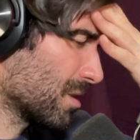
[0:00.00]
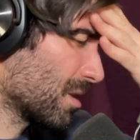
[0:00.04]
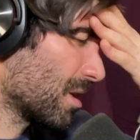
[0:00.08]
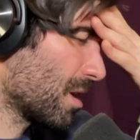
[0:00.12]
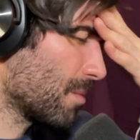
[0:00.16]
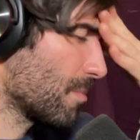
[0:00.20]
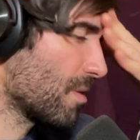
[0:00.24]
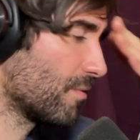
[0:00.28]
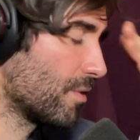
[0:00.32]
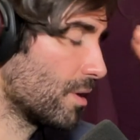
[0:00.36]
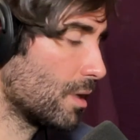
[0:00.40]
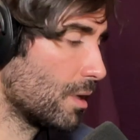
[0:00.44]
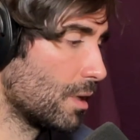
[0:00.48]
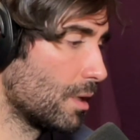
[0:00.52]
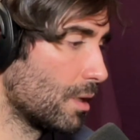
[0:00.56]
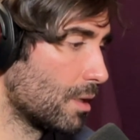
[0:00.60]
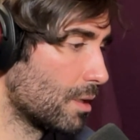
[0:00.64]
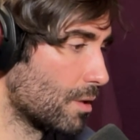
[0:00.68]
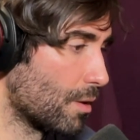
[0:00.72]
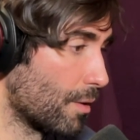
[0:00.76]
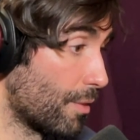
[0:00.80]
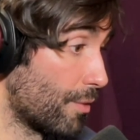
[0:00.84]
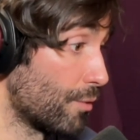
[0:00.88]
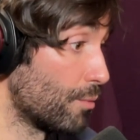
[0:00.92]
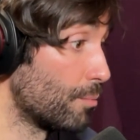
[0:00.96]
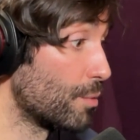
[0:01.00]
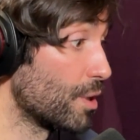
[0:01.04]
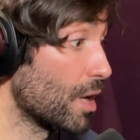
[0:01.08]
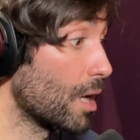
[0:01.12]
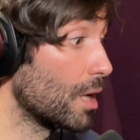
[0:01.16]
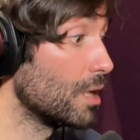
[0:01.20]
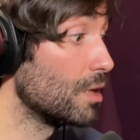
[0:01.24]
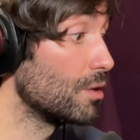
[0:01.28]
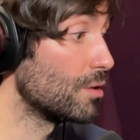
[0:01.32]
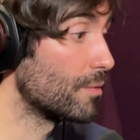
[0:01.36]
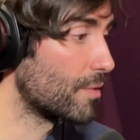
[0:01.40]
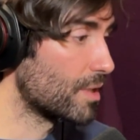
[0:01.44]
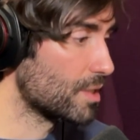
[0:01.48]
the name of it, Northumbria
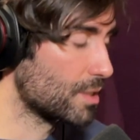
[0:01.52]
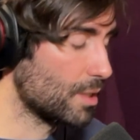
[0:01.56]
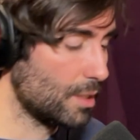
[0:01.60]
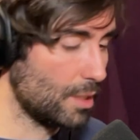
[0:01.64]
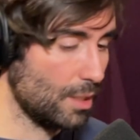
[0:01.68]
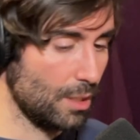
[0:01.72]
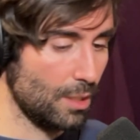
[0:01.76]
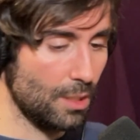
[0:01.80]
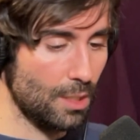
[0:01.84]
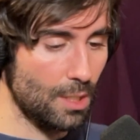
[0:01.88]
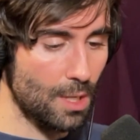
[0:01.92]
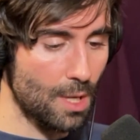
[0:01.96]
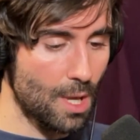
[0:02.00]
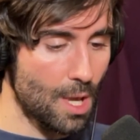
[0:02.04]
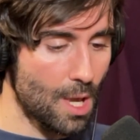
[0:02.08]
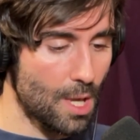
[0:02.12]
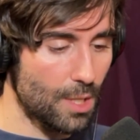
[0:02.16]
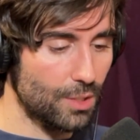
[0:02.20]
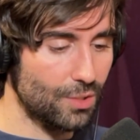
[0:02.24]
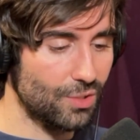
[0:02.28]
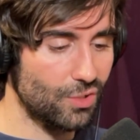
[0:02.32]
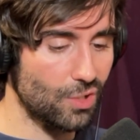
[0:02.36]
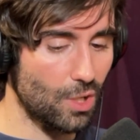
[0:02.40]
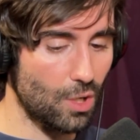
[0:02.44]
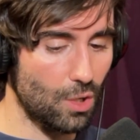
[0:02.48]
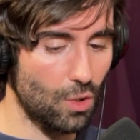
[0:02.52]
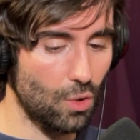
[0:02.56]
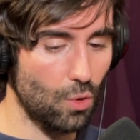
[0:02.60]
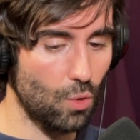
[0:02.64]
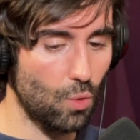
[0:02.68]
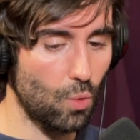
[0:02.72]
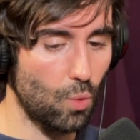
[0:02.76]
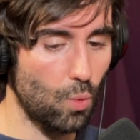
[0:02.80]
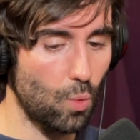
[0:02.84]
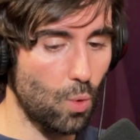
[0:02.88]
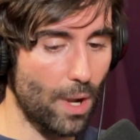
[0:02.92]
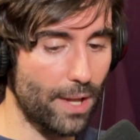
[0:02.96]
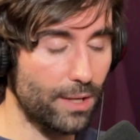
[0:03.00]
University.
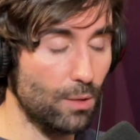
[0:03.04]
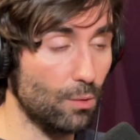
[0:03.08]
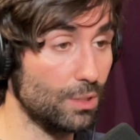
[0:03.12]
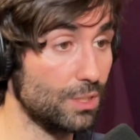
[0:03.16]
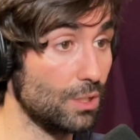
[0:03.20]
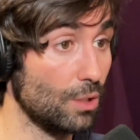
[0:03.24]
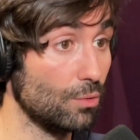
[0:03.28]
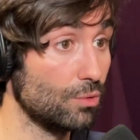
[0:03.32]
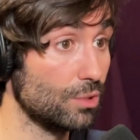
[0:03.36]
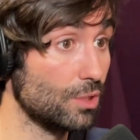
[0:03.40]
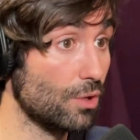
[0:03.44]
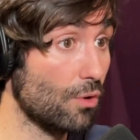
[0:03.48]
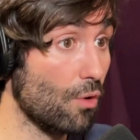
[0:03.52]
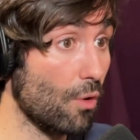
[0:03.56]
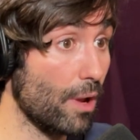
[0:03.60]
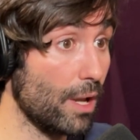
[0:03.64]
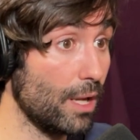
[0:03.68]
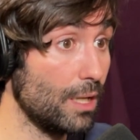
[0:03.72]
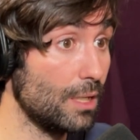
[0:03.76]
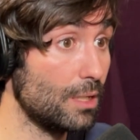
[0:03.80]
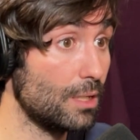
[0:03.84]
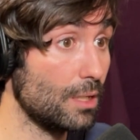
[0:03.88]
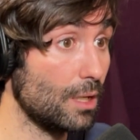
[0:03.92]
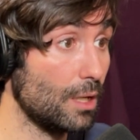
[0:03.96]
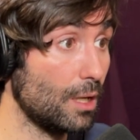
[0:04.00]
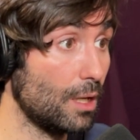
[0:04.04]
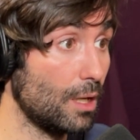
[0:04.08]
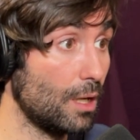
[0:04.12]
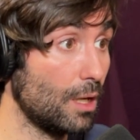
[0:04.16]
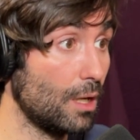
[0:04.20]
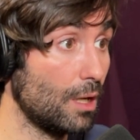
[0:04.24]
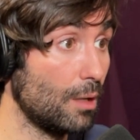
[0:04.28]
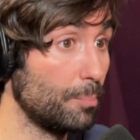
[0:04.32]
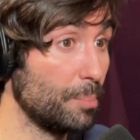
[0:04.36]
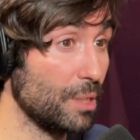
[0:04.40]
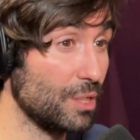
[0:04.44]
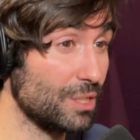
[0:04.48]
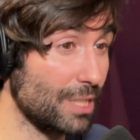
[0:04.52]
So anyway, so it was great
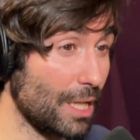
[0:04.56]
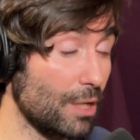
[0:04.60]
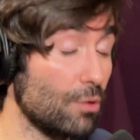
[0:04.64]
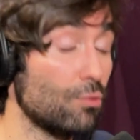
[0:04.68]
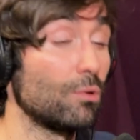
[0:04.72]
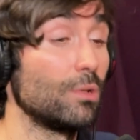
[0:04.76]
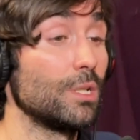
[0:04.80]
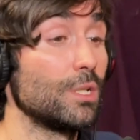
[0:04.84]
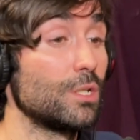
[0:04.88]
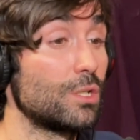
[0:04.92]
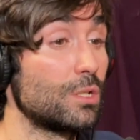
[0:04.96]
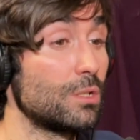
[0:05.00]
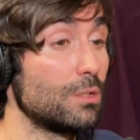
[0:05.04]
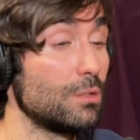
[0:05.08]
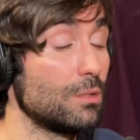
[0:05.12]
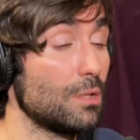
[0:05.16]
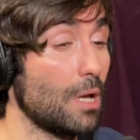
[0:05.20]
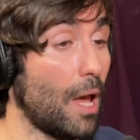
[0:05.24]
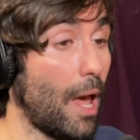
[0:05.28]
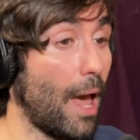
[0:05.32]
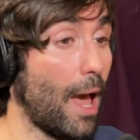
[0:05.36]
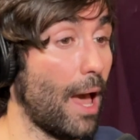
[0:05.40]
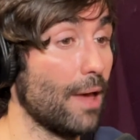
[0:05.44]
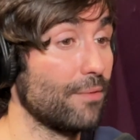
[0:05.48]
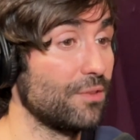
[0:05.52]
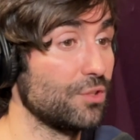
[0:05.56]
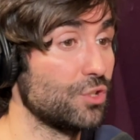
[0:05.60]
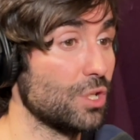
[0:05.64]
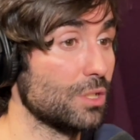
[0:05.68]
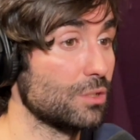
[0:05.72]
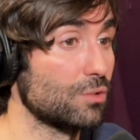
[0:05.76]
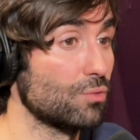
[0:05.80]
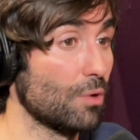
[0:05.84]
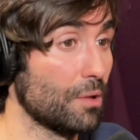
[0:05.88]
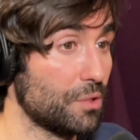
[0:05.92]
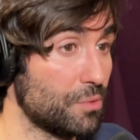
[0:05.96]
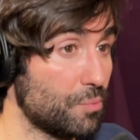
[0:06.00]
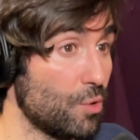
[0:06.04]
because I had the
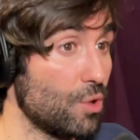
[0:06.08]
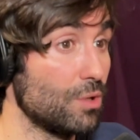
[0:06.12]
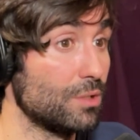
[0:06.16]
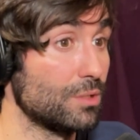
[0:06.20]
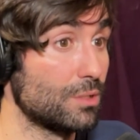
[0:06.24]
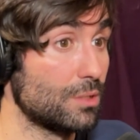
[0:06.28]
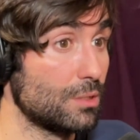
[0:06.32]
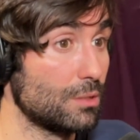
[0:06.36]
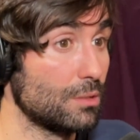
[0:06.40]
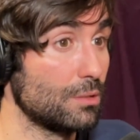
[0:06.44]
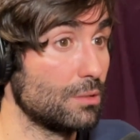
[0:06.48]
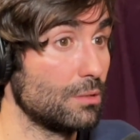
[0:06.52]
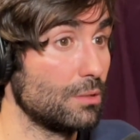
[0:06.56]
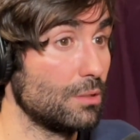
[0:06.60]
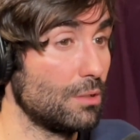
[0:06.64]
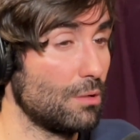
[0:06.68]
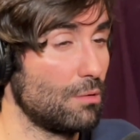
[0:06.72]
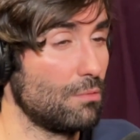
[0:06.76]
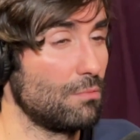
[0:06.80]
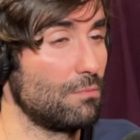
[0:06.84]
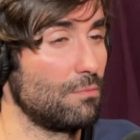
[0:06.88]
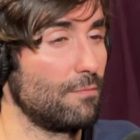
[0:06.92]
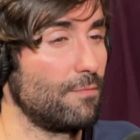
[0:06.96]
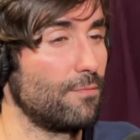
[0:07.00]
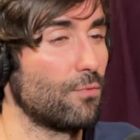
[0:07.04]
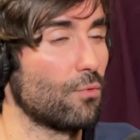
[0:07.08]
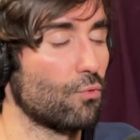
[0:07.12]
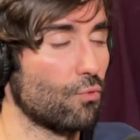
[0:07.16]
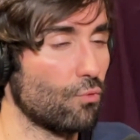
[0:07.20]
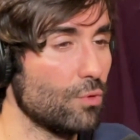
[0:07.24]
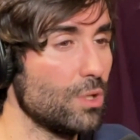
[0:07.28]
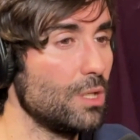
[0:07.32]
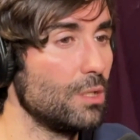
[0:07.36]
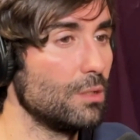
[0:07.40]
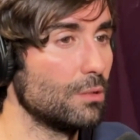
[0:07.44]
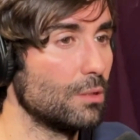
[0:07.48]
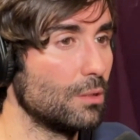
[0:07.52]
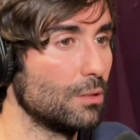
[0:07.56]
chance to experience, you know, for
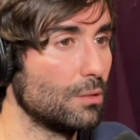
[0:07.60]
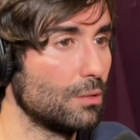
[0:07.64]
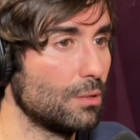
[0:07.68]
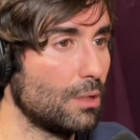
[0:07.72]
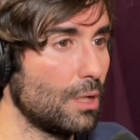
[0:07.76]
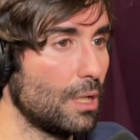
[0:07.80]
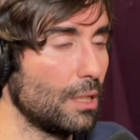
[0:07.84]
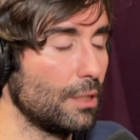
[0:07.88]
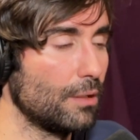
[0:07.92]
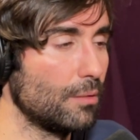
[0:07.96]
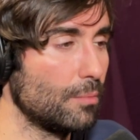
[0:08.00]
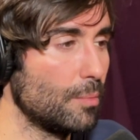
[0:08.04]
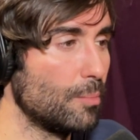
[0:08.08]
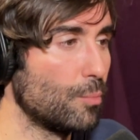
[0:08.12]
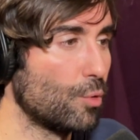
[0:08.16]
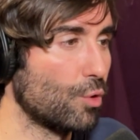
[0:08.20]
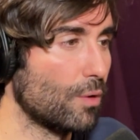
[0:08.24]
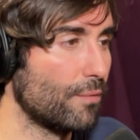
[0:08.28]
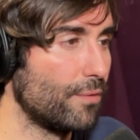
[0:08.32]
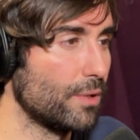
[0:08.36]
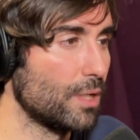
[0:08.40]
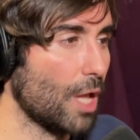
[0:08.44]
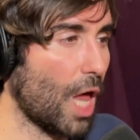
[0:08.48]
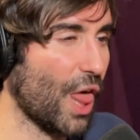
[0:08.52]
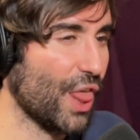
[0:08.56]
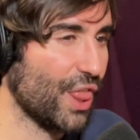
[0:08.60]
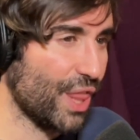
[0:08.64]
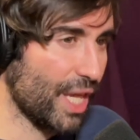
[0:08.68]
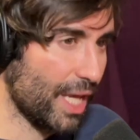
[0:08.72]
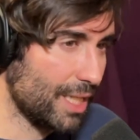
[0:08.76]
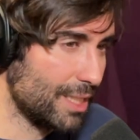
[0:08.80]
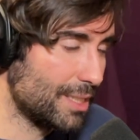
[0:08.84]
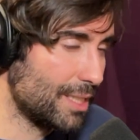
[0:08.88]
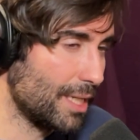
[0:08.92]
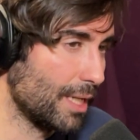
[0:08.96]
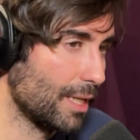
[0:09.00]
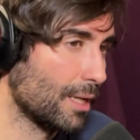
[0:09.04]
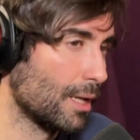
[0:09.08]
real, a little bit more of an
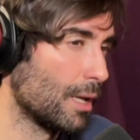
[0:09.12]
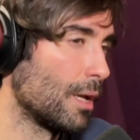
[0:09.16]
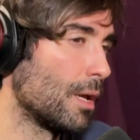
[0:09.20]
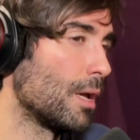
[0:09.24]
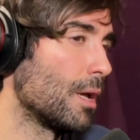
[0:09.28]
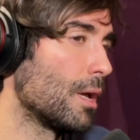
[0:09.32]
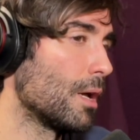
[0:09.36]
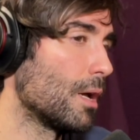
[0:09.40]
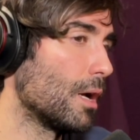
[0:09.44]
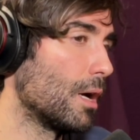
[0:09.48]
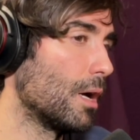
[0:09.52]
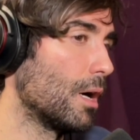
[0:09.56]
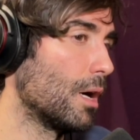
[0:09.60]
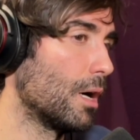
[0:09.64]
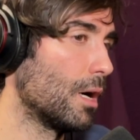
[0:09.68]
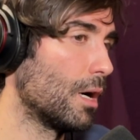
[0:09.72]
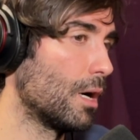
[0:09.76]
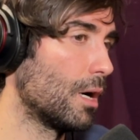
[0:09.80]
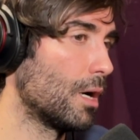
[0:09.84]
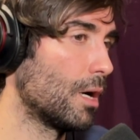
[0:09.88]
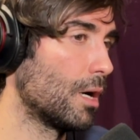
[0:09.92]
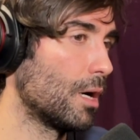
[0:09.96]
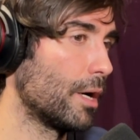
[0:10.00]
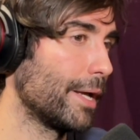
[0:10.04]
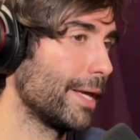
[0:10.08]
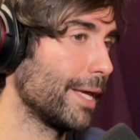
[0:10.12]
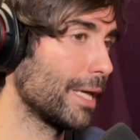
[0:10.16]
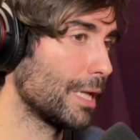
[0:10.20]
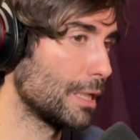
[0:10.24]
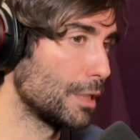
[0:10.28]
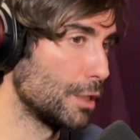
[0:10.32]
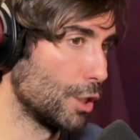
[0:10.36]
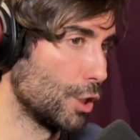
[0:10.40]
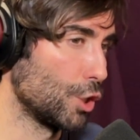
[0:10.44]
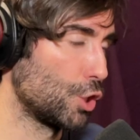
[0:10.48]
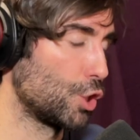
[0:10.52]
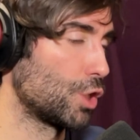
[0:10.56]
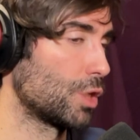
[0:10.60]
authentic
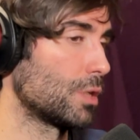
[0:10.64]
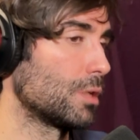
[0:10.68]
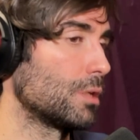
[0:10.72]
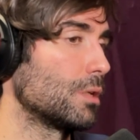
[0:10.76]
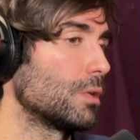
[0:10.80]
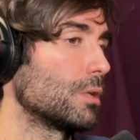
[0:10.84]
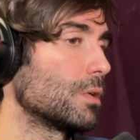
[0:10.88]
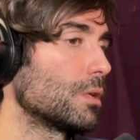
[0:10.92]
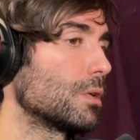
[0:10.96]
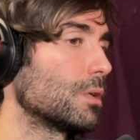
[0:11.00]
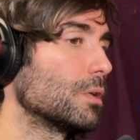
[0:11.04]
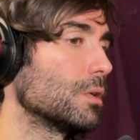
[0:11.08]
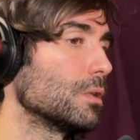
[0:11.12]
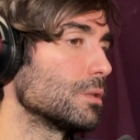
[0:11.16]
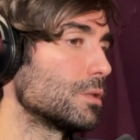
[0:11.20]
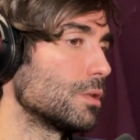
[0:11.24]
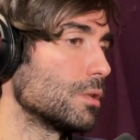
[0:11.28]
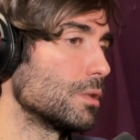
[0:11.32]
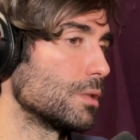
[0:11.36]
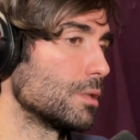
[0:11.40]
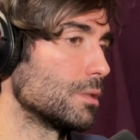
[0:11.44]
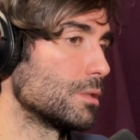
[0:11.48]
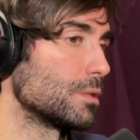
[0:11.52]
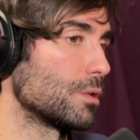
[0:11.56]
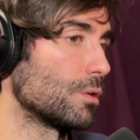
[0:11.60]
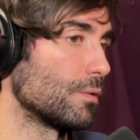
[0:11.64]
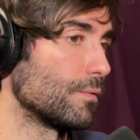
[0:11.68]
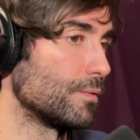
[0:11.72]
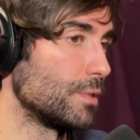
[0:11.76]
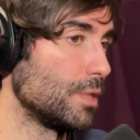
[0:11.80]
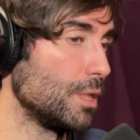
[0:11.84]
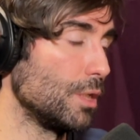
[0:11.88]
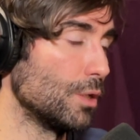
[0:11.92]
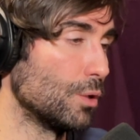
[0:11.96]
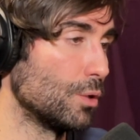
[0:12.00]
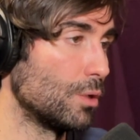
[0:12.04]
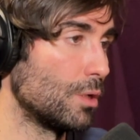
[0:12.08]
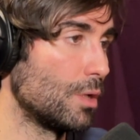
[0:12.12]
English culture sort of
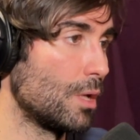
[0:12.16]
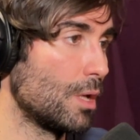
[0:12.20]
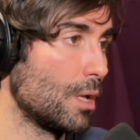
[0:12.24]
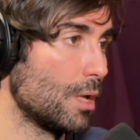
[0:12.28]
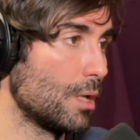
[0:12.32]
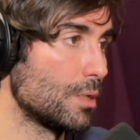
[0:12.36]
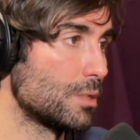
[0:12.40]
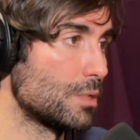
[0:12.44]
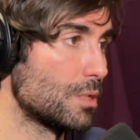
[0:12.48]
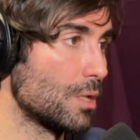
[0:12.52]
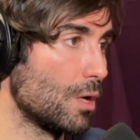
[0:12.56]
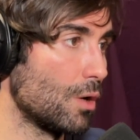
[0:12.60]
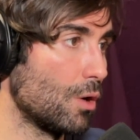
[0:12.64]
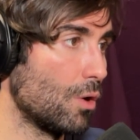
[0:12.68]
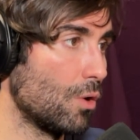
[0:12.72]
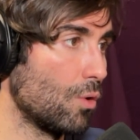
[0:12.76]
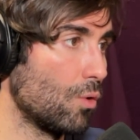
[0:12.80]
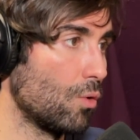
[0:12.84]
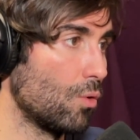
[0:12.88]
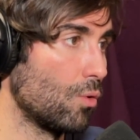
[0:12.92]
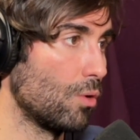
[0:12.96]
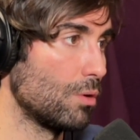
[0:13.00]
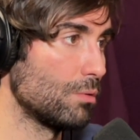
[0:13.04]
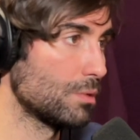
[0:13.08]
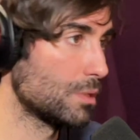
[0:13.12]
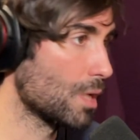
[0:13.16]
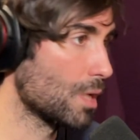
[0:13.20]
deal. So it was